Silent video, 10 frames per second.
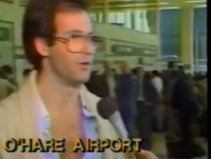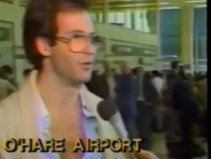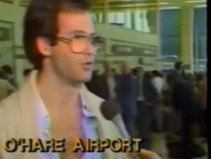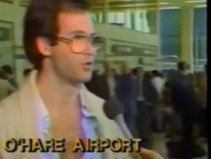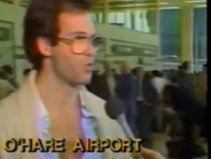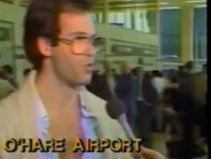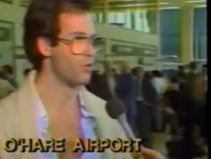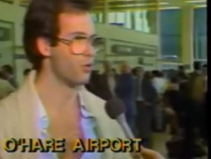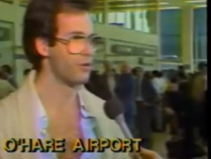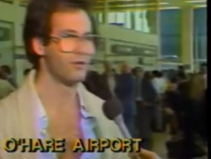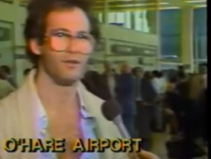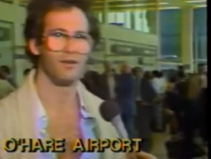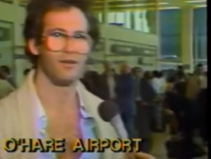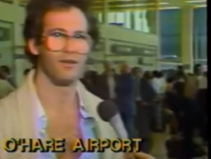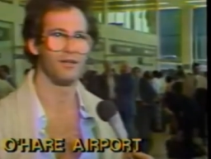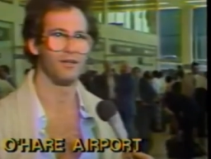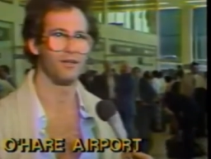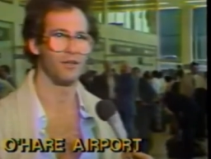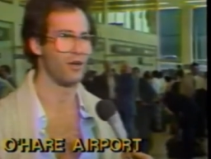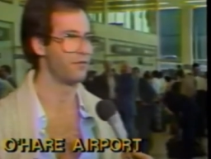who's cool, uh,
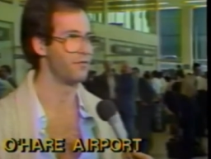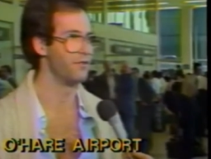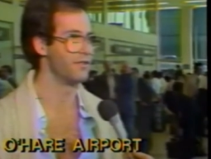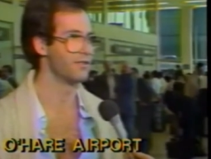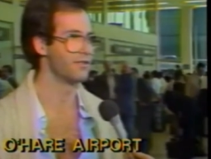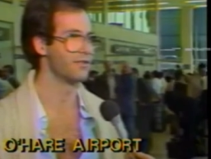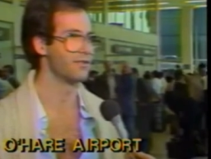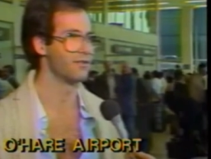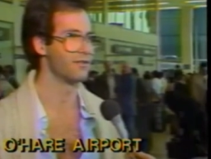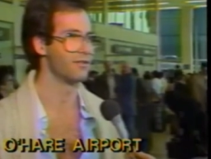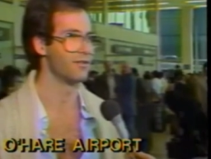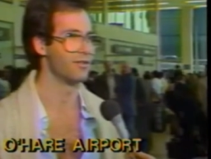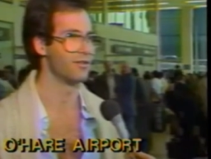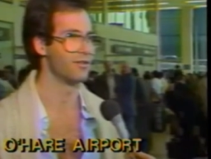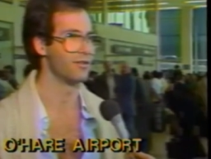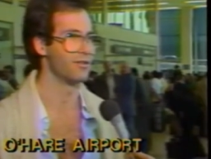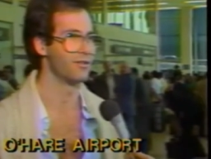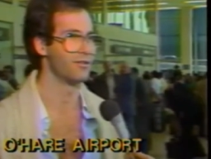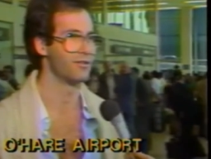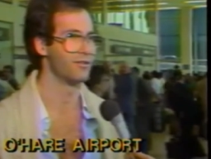confident, uh,
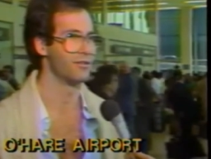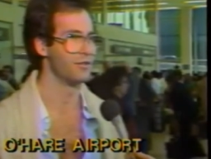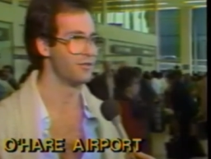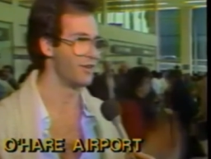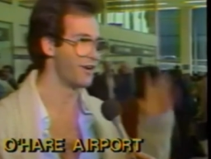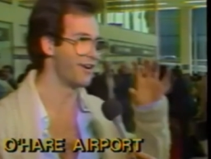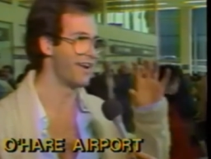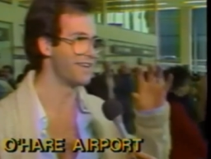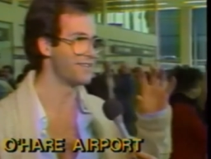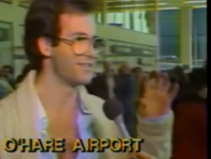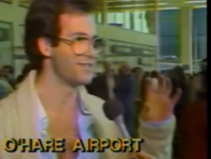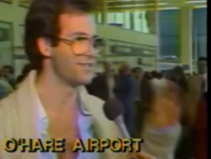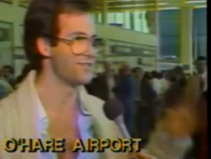dark glasses.